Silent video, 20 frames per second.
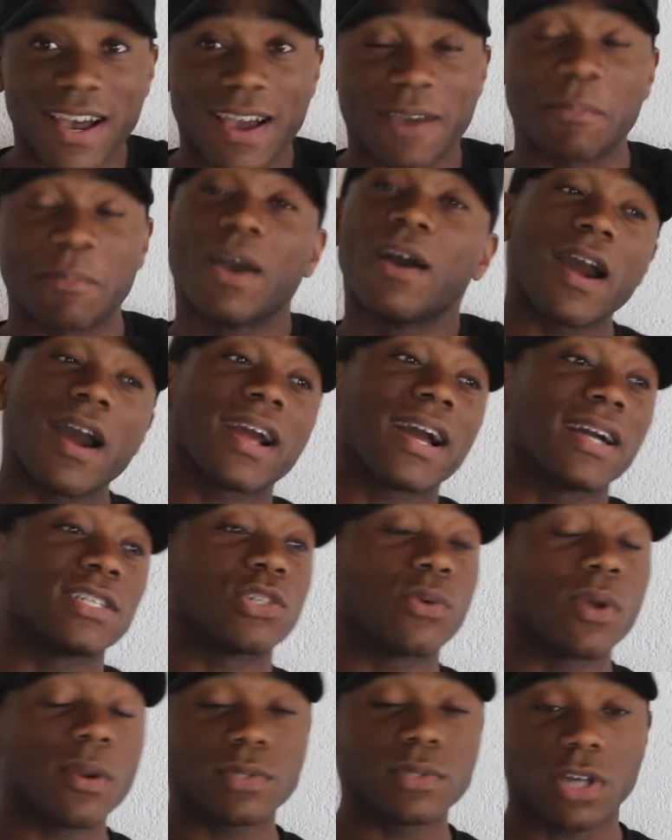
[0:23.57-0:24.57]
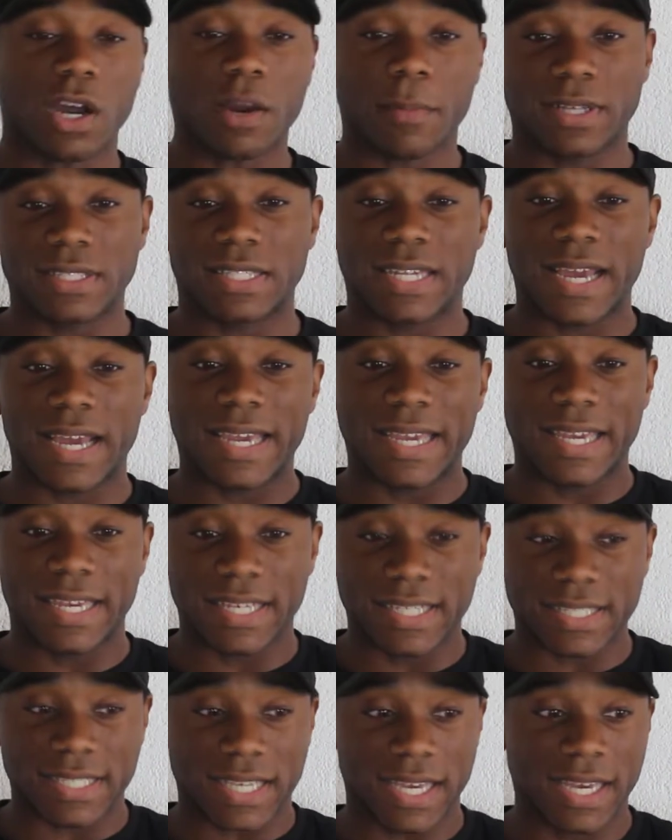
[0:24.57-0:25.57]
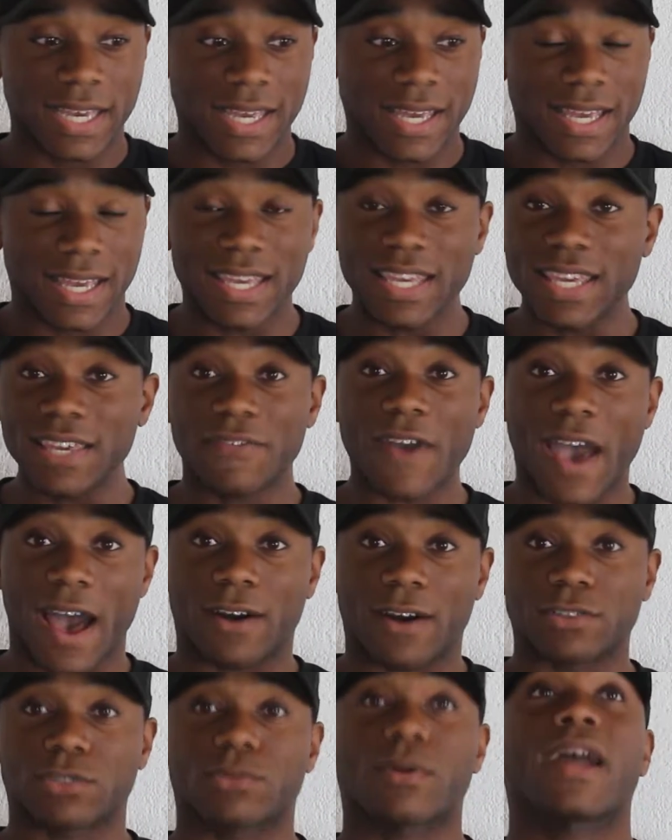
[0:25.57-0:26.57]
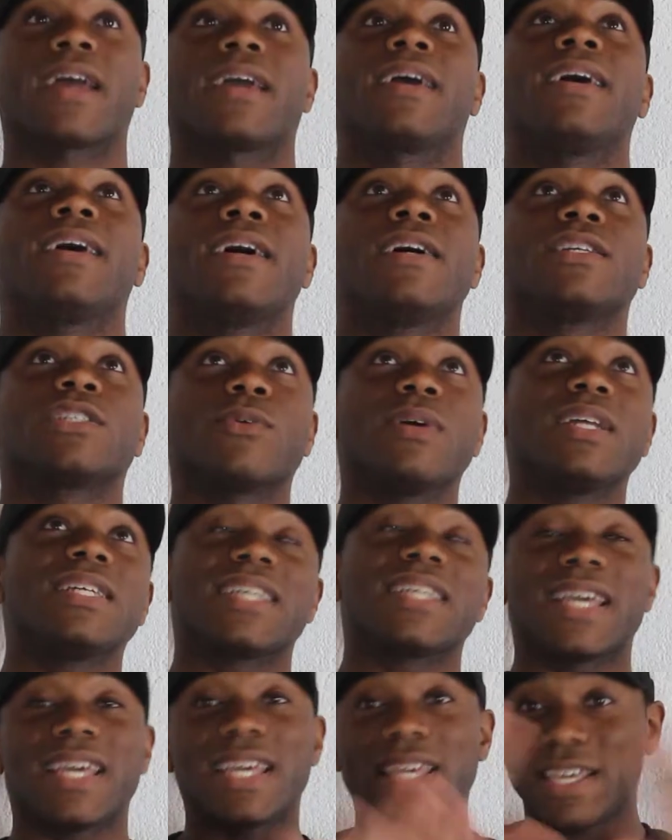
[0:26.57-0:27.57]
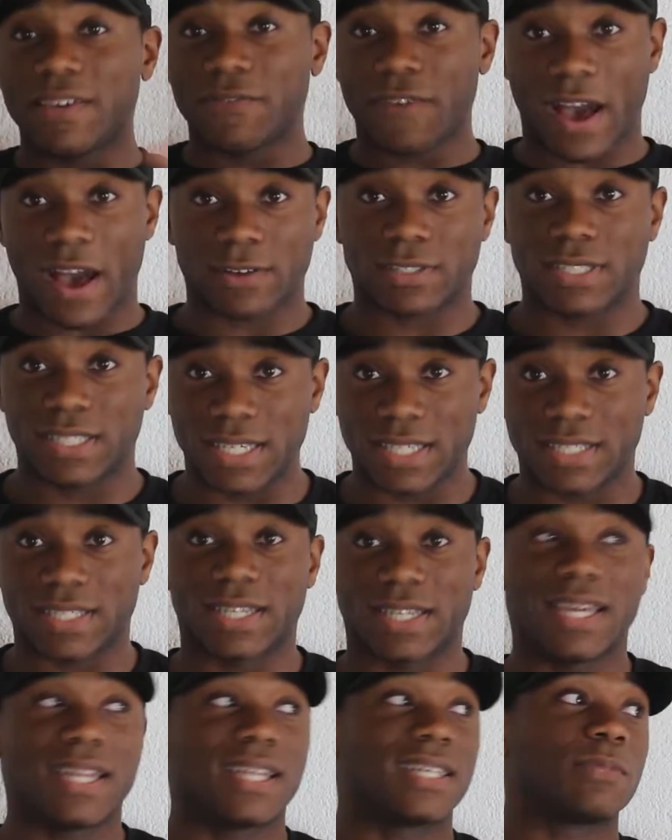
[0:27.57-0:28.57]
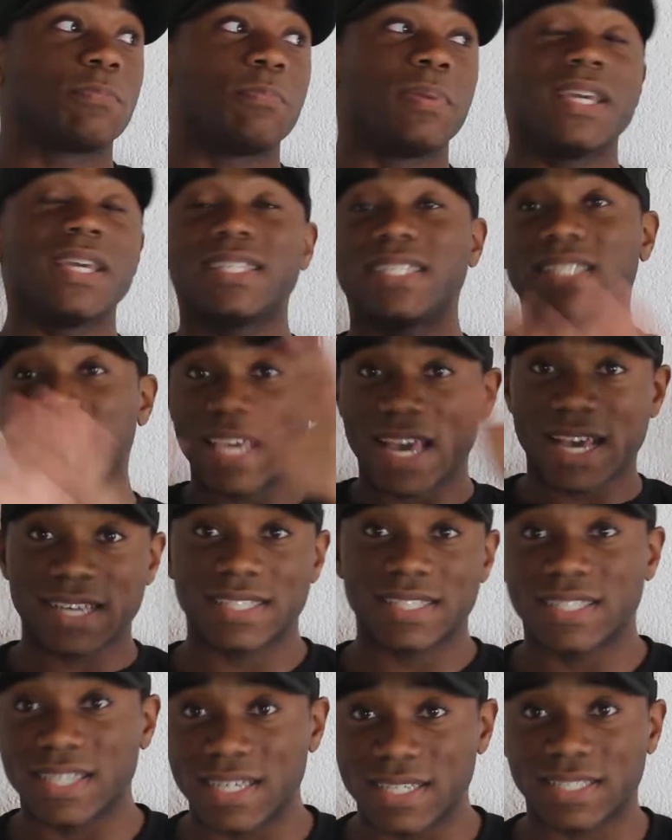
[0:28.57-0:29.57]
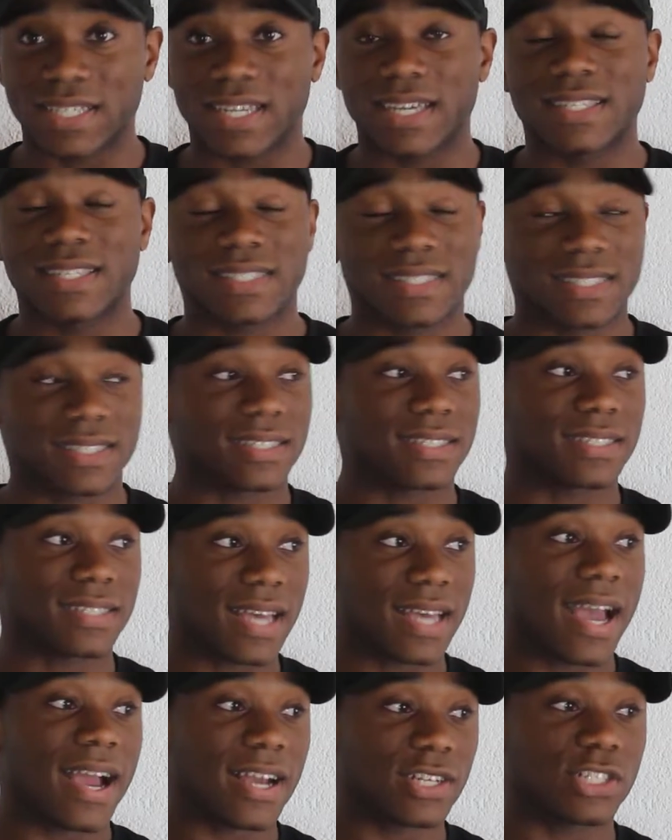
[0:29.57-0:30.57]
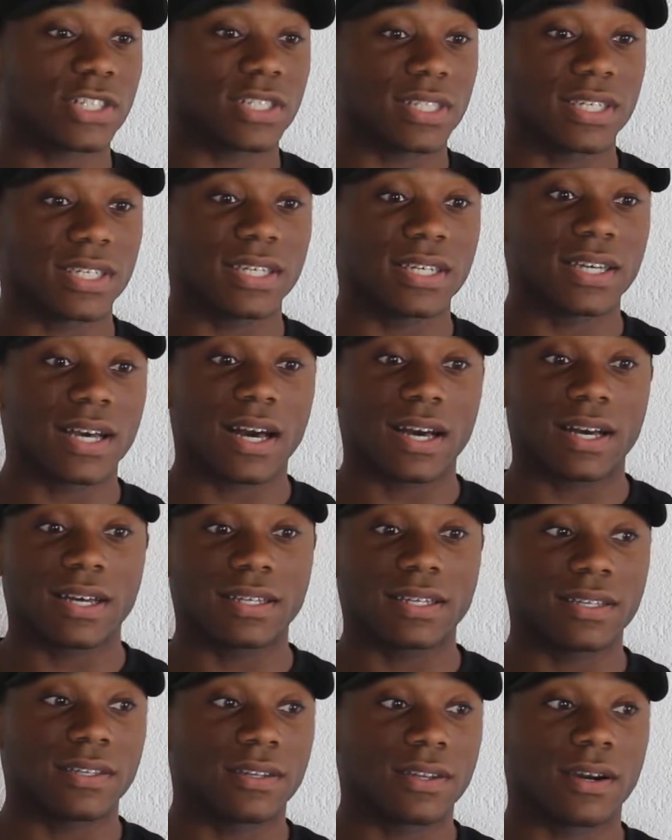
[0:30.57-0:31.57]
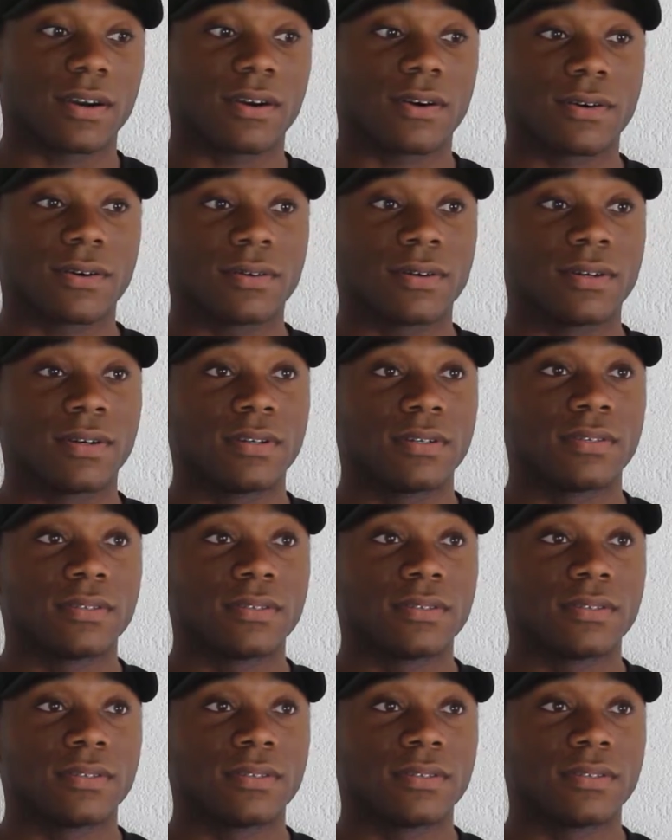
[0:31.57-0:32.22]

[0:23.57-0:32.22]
time. All right, guys, so what I'm talking about today is evals, right? So it is eval season. It is PCS season. It's actually, you know,